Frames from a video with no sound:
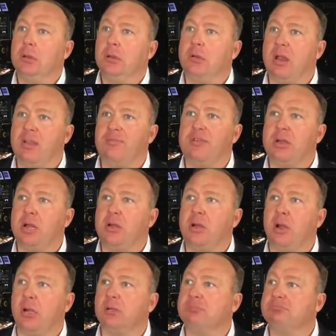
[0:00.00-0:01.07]
Right after
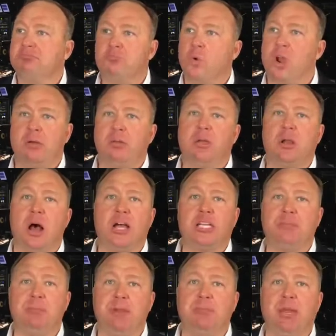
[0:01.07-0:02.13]
Dunkirk. Whatever the
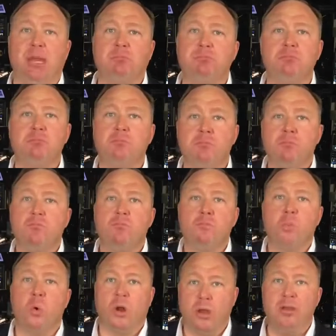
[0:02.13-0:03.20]
cost may be,
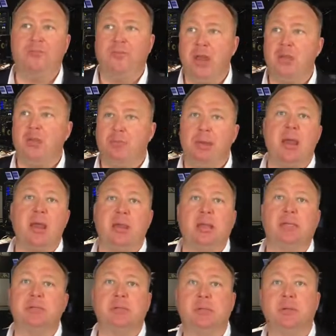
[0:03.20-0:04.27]
we're going to defend humanity.
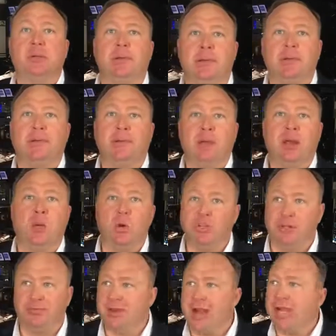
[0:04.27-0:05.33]
And we
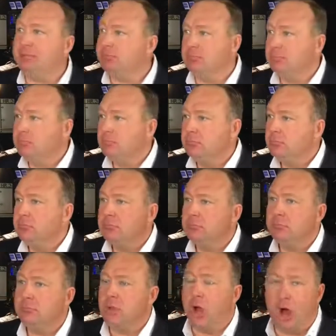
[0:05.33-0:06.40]
shall fight
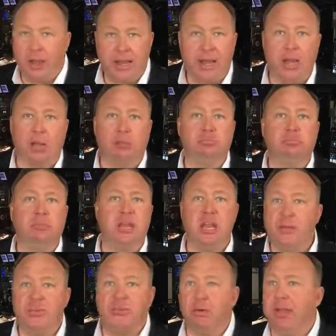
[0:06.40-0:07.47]
on air and
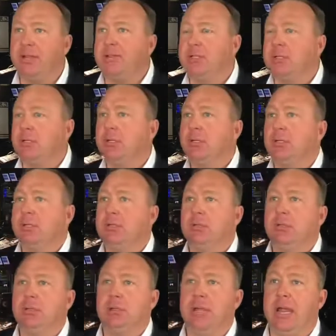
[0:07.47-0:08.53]
in the streets
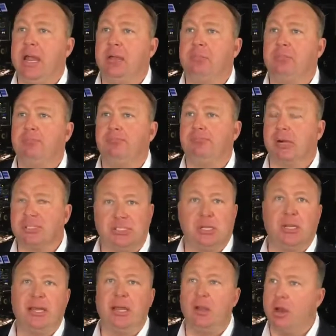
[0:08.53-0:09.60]
and
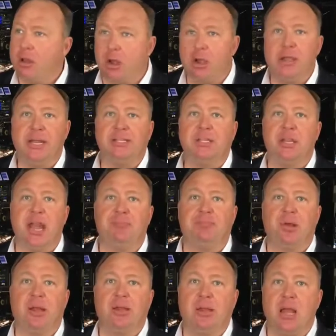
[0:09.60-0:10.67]
personally and on our knees at night
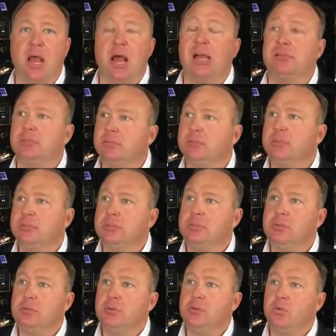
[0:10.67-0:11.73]
praying to God.
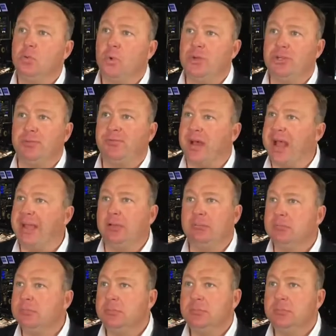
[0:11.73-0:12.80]
We shall fight
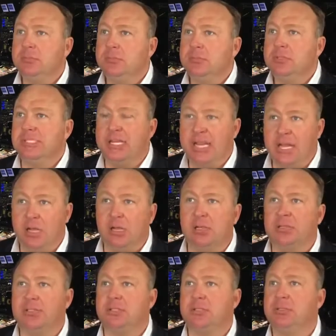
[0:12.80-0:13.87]
in the
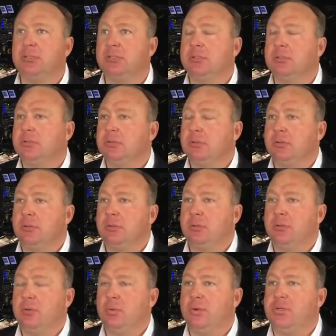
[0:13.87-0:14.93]
hills.
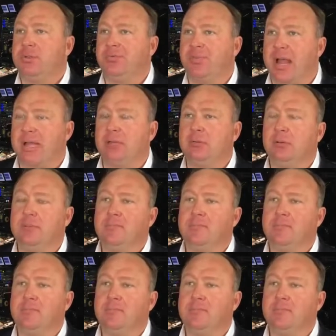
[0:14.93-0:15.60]
We shall fight